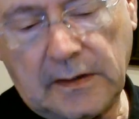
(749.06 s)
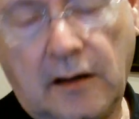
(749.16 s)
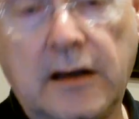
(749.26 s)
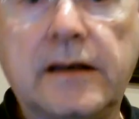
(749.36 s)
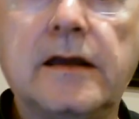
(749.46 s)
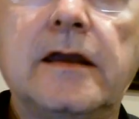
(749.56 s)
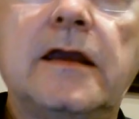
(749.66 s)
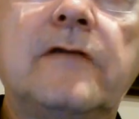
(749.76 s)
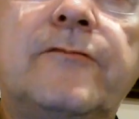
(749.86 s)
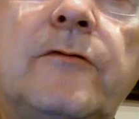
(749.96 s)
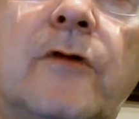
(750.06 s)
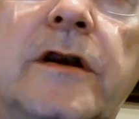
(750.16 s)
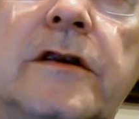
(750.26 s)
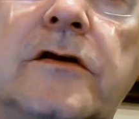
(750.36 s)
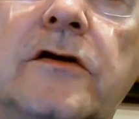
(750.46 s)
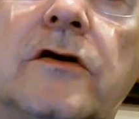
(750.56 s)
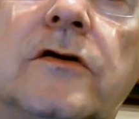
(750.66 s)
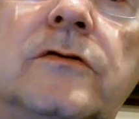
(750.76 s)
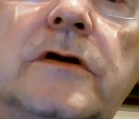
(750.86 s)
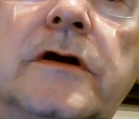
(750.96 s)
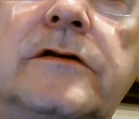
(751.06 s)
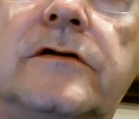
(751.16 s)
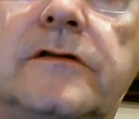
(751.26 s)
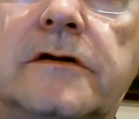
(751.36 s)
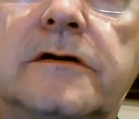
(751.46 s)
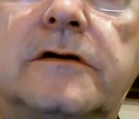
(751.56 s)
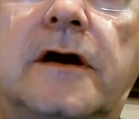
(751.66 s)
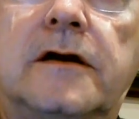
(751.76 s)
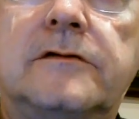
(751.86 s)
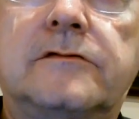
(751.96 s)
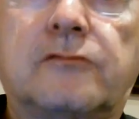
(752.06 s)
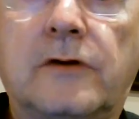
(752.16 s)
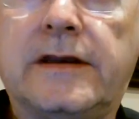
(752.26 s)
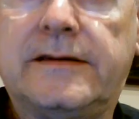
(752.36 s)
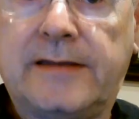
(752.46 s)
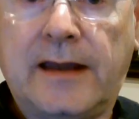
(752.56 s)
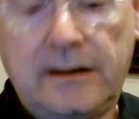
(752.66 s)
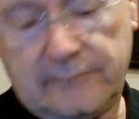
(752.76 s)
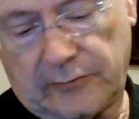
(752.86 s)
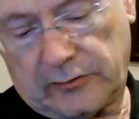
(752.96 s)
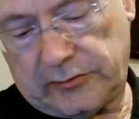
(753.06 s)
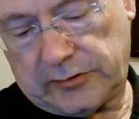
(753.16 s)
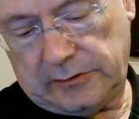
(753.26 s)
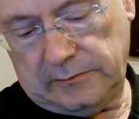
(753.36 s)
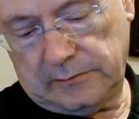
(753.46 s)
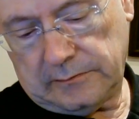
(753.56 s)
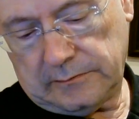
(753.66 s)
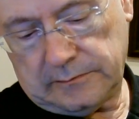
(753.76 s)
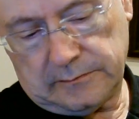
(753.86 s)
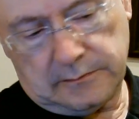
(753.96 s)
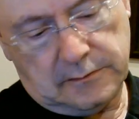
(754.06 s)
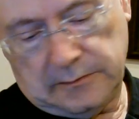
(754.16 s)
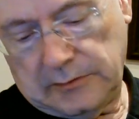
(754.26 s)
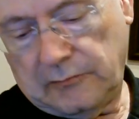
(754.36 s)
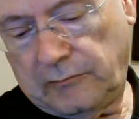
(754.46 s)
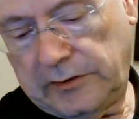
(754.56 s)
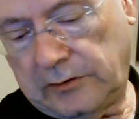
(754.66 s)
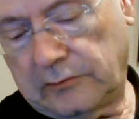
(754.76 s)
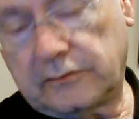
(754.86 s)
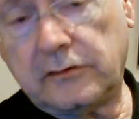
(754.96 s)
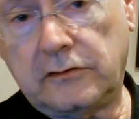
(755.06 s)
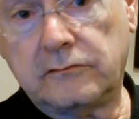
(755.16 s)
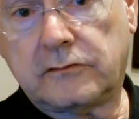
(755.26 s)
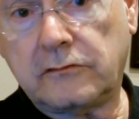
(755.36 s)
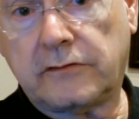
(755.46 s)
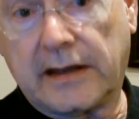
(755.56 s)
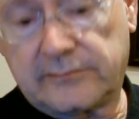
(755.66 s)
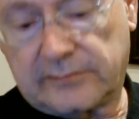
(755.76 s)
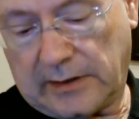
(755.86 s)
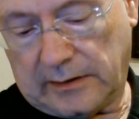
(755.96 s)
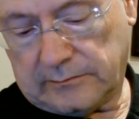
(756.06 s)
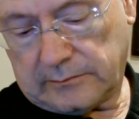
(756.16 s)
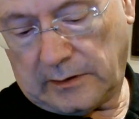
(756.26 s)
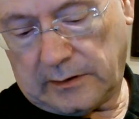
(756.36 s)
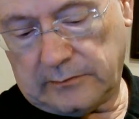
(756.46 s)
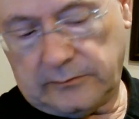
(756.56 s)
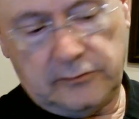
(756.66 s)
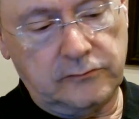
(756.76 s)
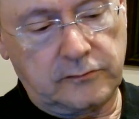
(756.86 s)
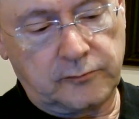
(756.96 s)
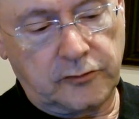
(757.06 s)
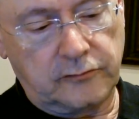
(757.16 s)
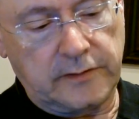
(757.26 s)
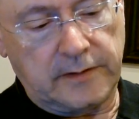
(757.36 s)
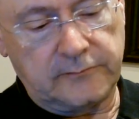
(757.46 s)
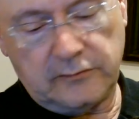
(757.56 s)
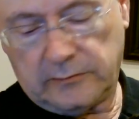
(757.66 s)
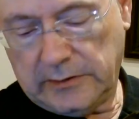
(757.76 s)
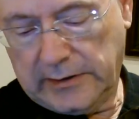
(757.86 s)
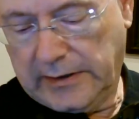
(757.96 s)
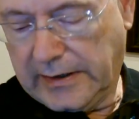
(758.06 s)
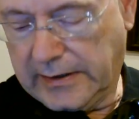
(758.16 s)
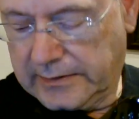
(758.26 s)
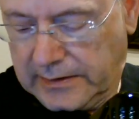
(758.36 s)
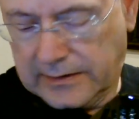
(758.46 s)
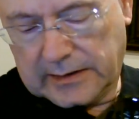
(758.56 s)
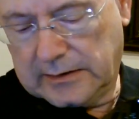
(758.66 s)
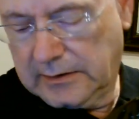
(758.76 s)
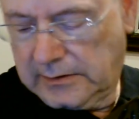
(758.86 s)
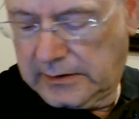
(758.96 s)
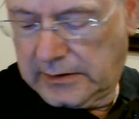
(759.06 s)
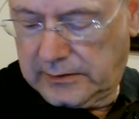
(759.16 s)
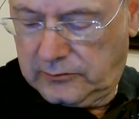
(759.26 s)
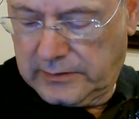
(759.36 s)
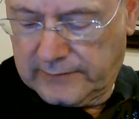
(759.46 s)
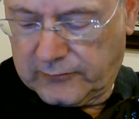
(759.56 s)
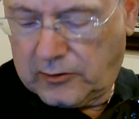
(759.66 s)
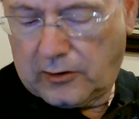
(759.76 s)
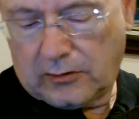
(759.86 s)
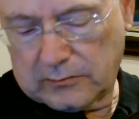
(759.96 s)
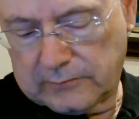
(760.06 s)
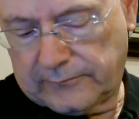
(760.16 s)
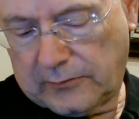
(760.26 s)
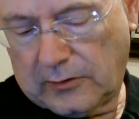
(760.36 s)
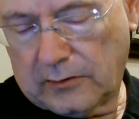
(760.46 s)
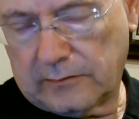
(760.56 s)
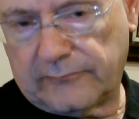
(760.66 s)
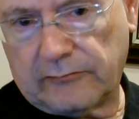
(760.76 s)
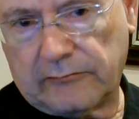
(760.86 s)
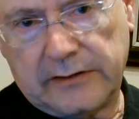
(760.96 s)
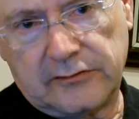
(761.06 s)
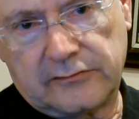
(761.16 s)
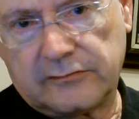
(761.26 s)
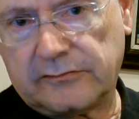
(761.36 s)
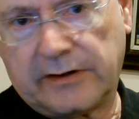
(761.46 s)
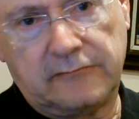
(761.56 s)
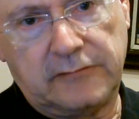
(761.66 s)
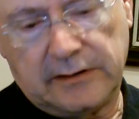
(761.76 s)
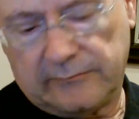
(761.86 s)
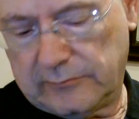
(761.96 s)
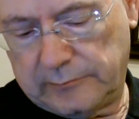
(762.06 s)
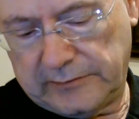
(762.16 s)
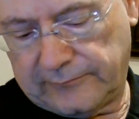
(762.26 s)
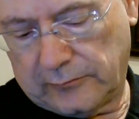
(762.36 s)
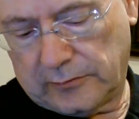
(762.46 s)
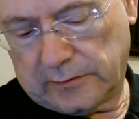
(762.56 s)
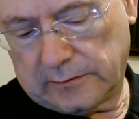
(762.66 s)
All right. If we wanted to go to the 2010 version, we go to U2. That's in our user program too. And again, you have all of the registers like we covered before.